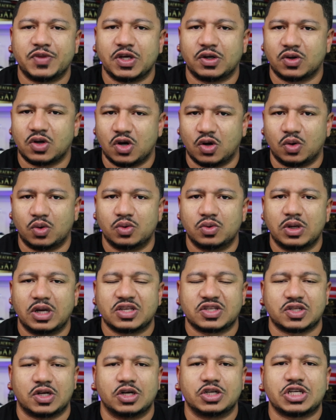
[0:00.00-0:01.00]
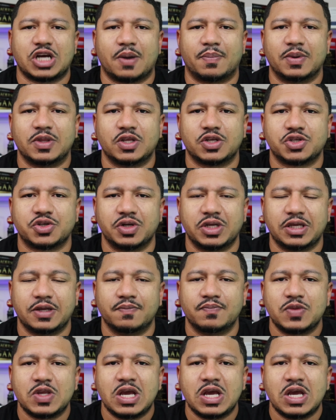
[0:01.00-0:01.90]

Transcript: They'll go and start chopping the tree.